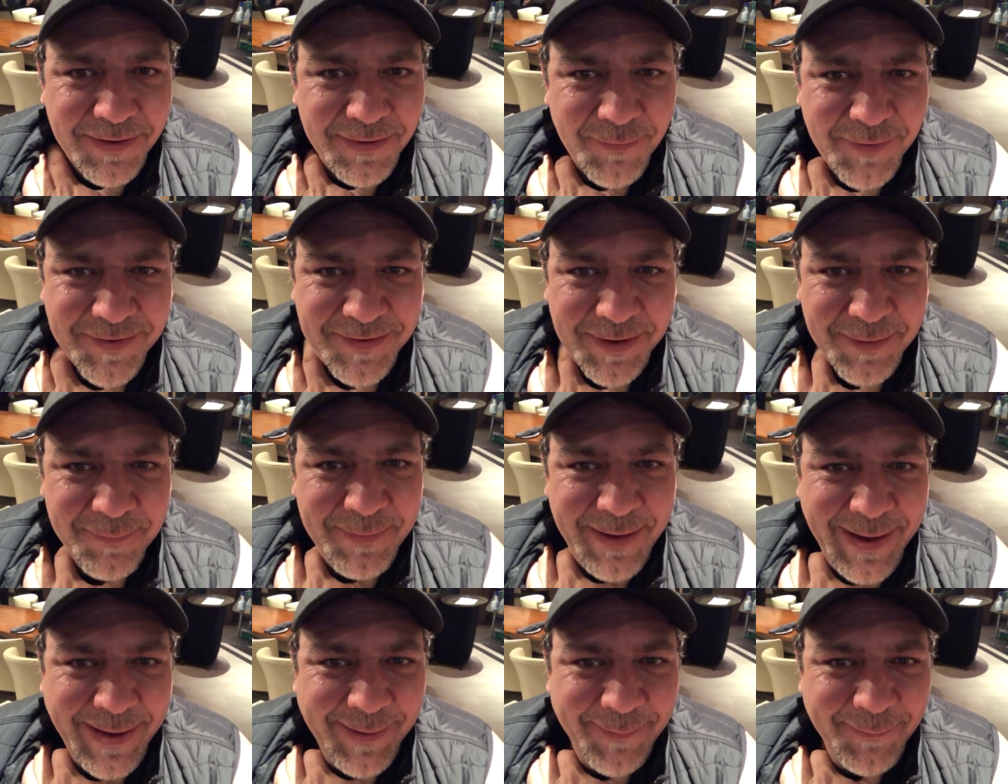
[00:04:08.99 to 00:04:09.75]
What's up,
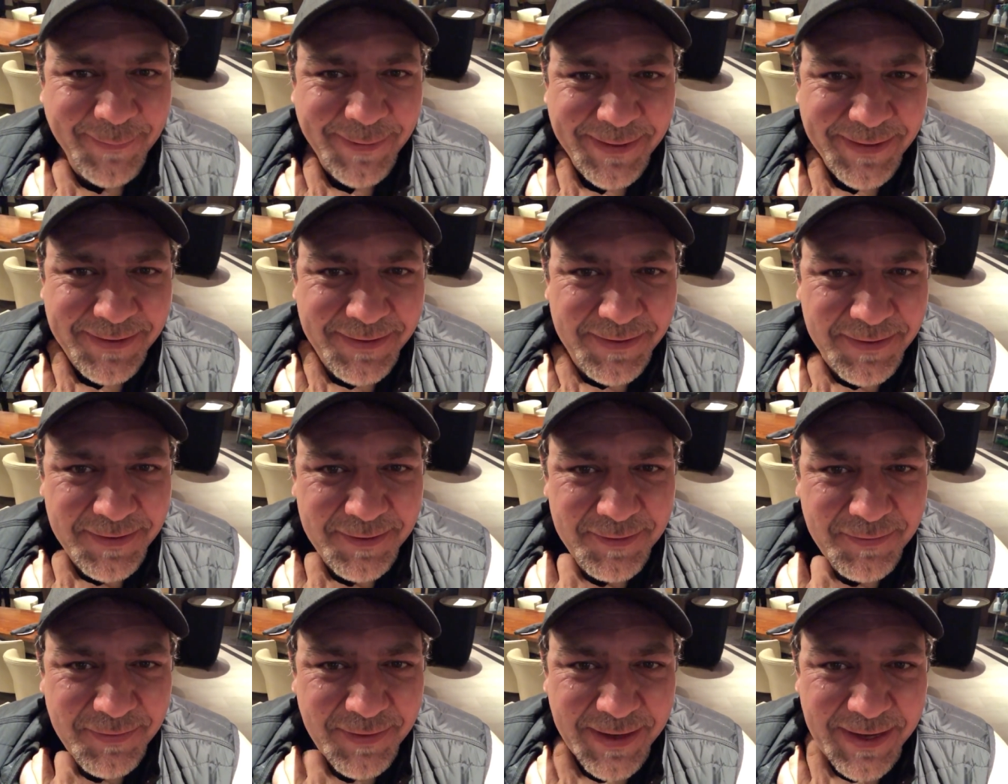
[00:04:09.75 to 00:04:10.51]
Mac and Wood?
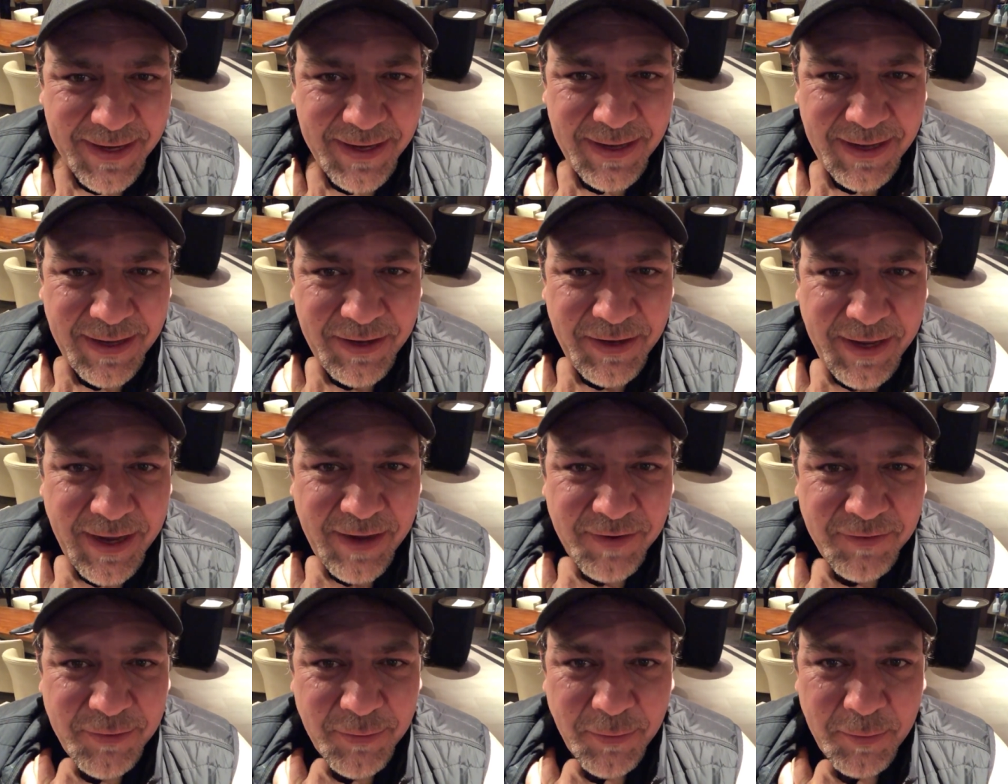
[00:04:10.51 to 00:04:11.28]
Freddie, how you
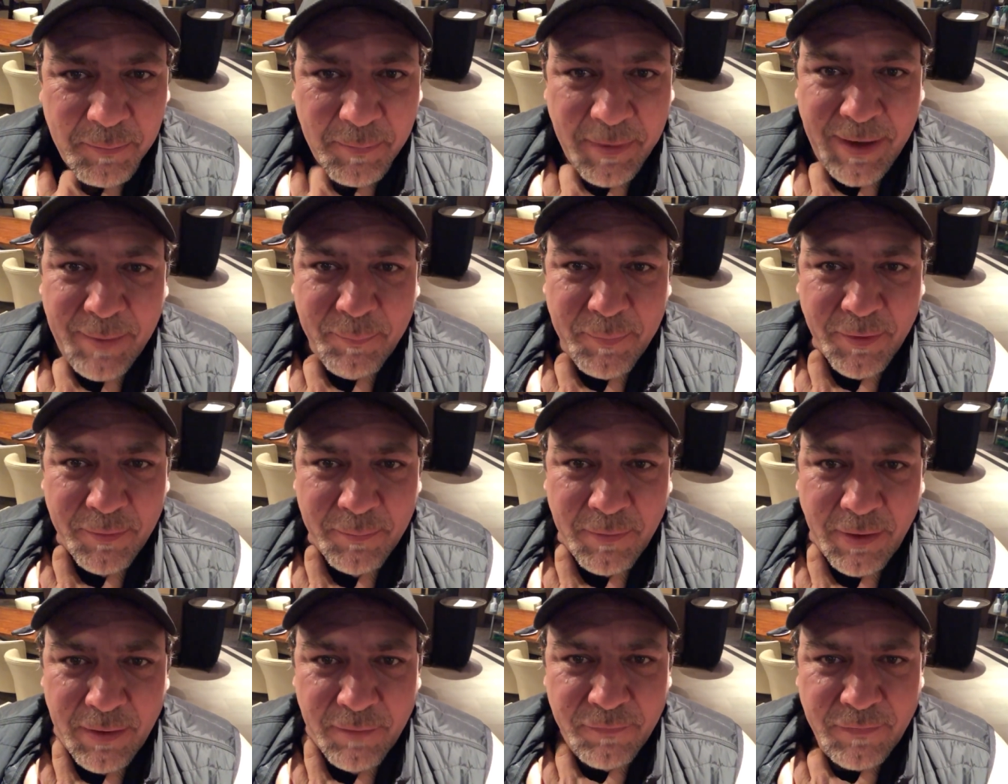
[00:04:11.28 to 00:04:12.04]
guys doing? Make, build,
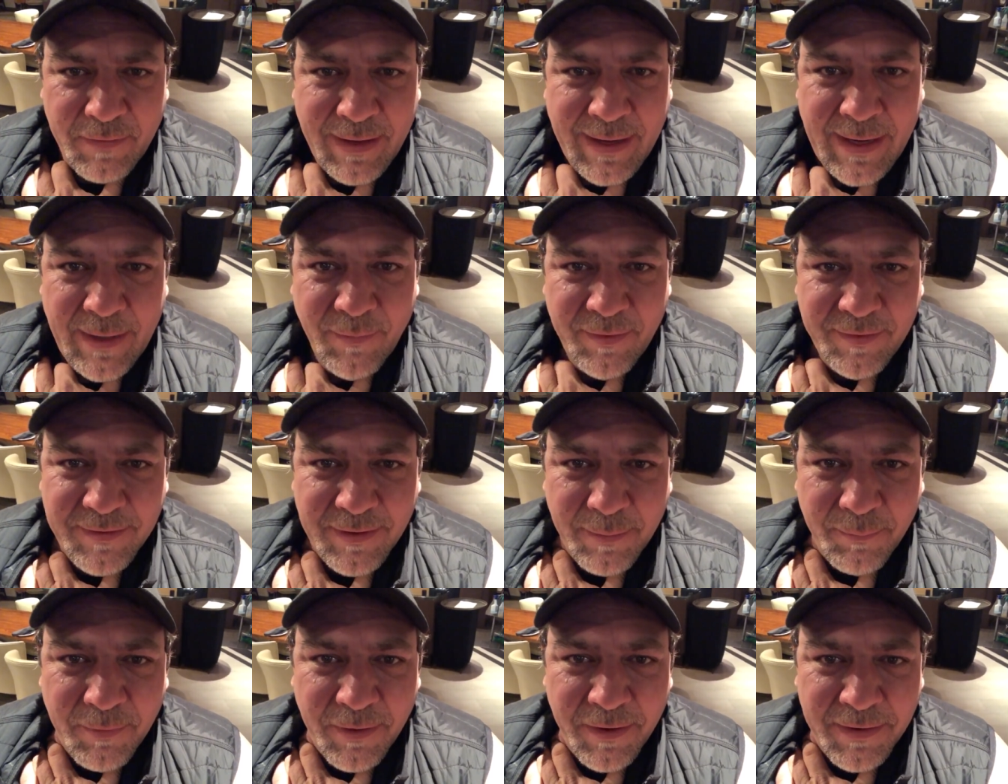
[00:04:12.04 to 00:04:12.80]
modify. What's
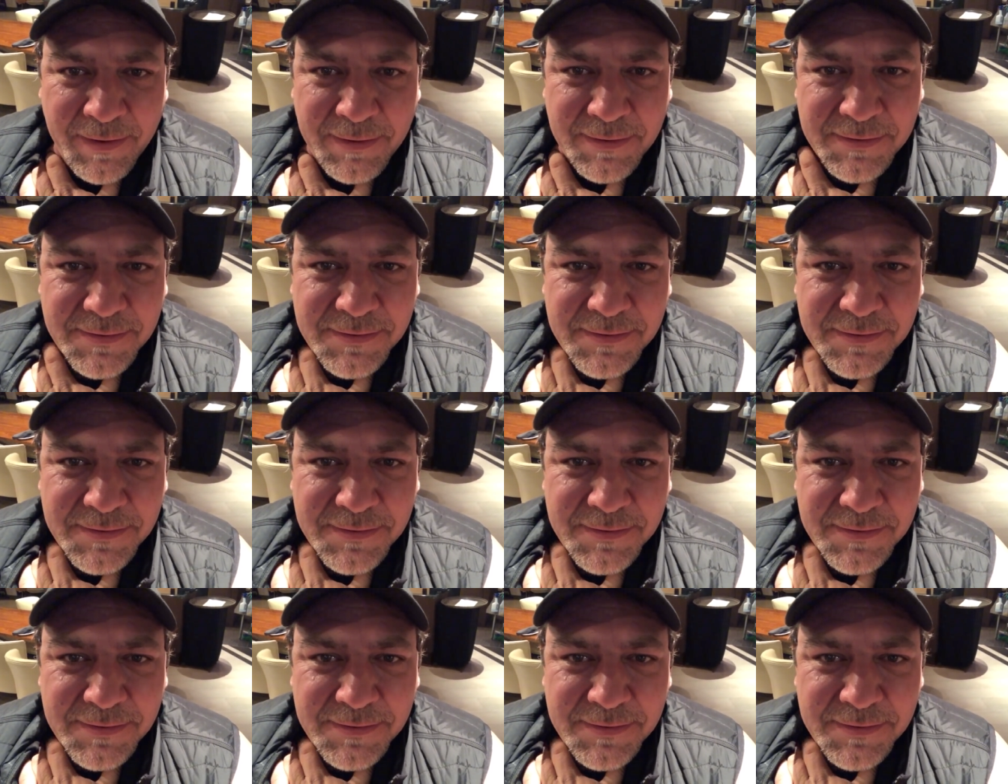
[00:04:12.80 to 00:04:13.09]
up, brother?